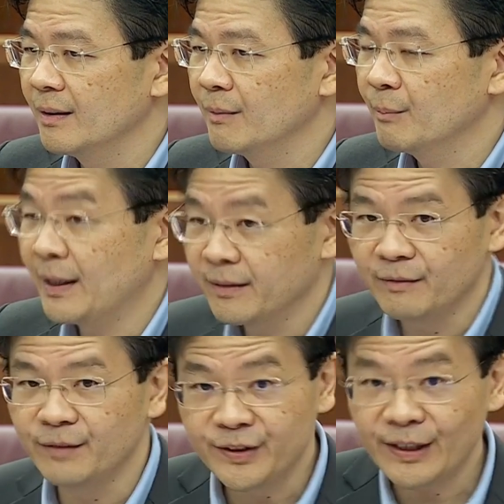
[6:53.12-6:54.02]
But
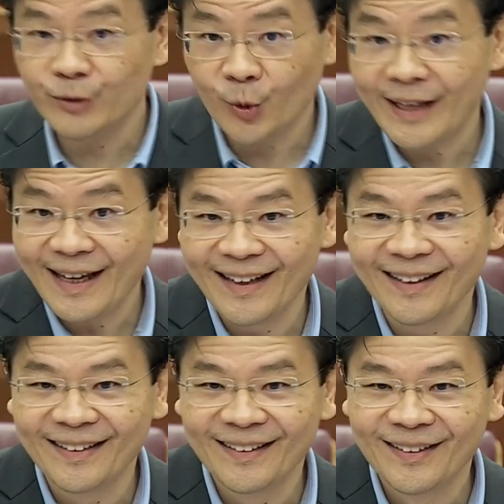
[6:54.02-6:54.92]
reserves,
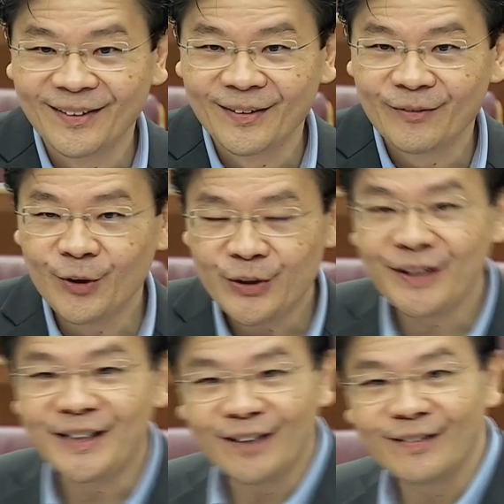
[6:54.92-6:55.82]
okay, future
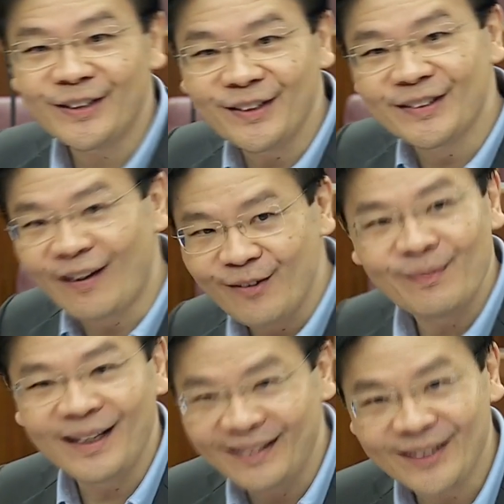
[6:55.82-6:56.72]
generations, never
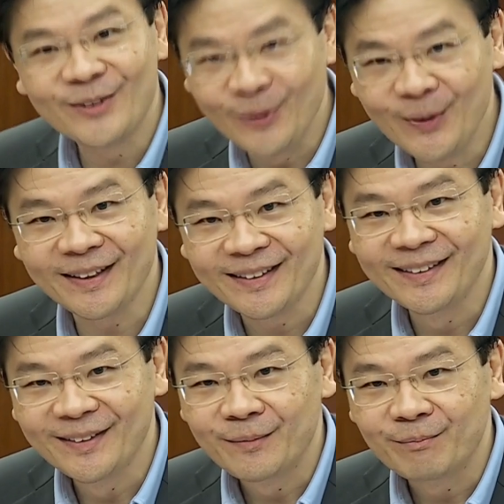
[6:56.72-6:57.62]
mind, let's do it.
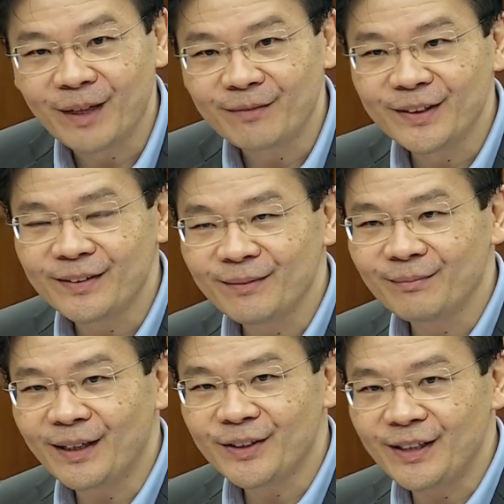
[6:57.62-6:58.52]
But,
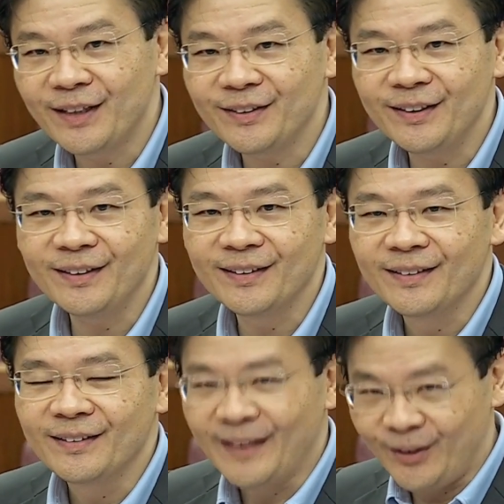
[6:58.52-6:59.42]
but GST,
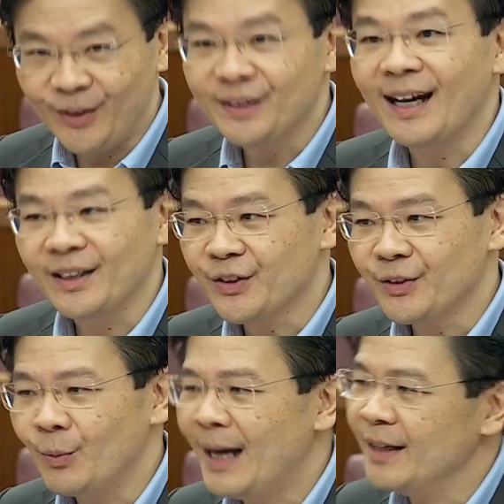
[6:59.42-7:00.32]
cannot
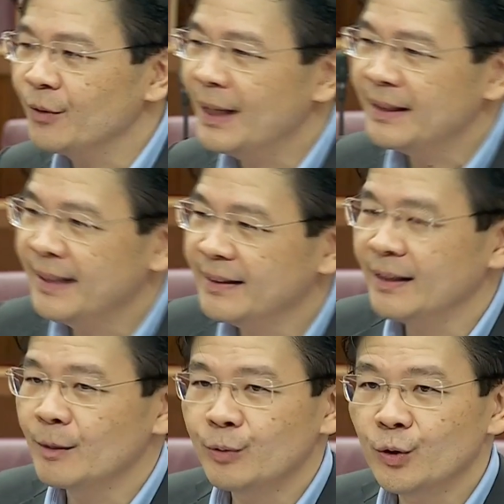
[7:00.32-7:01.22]
touch. Why? Why take
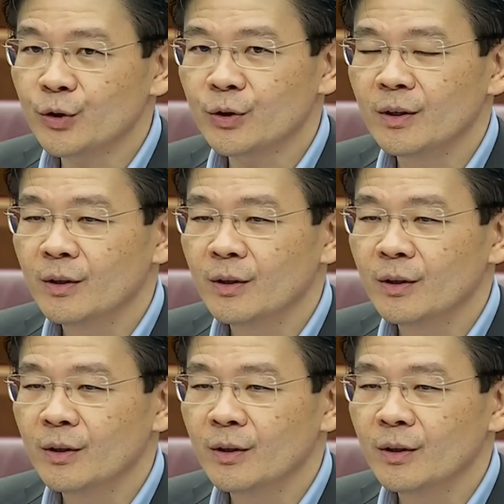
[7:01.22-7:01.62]
that approach?